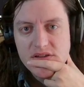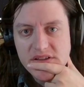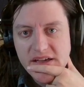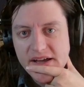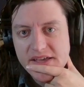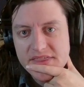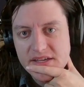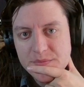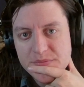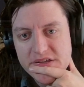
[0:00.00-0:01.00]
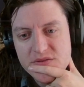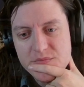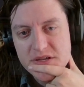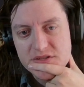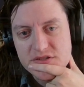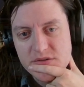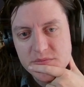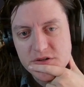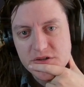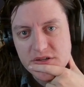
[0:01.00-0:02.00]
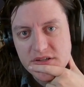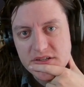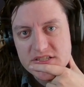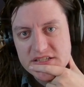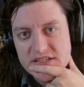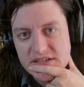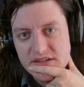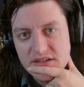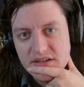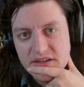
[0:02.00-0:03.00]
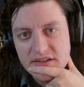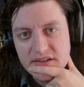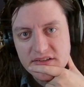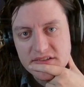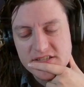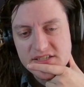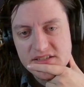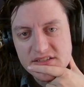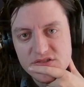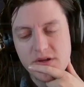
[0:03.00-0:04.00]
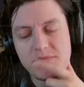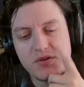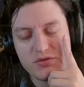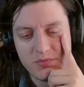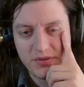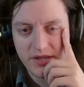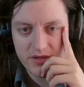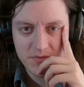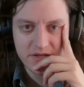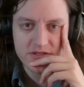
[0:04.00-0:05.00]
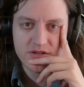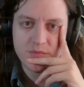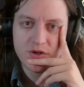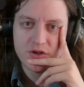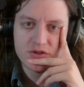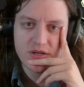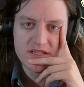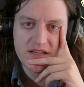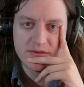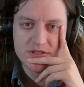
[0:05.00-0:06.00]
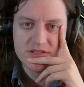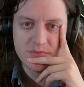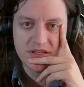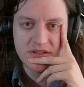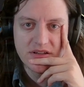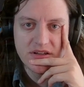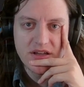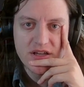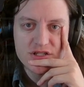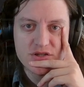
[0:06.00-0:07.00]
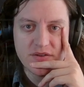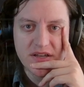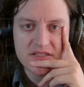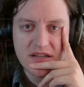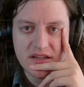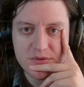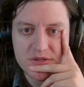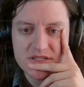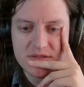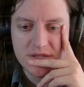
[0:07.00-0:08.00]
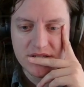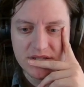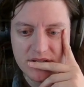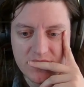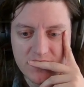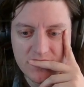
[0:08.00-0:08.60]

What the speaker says: Yeah, I think I play the Metal Ceremony do I play the Metal Ceremony or do I attack with Sabine? So if I attack with Sabine,